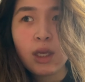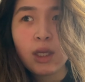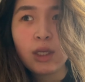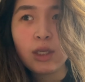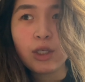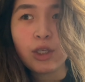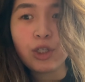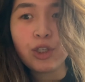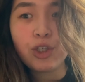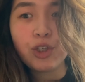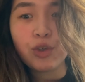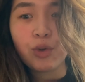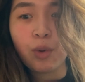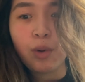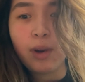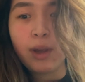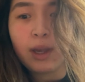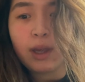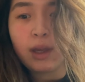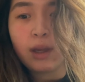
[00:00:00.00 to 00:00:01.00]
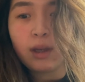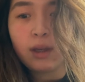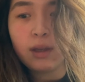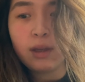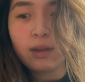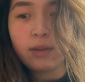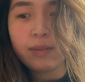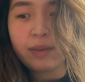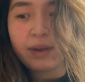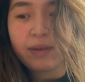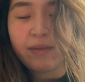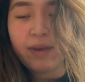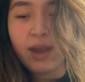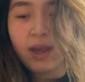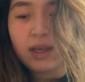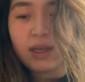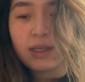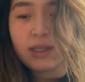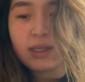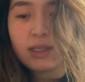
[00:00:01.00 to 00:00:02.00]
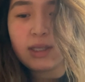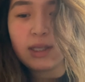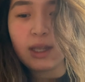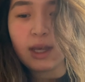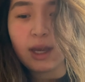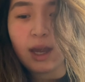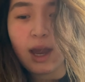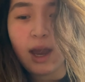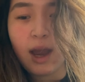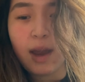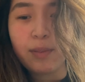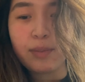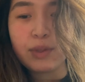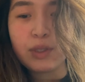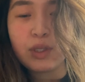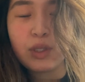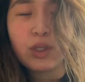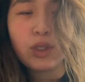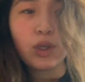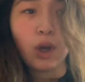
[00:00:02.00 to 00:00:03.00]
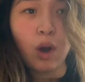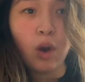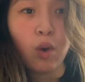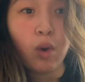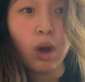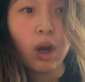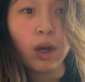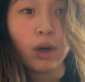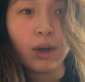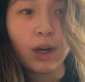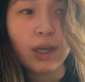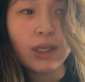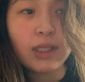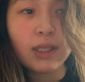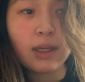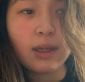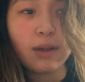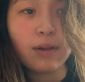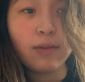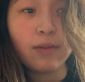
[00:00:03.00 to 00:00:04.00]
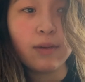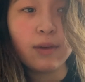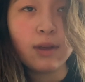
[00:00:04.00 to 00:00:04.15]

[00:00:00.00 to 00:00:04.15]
destroying my face. Like, I'm so aggressive.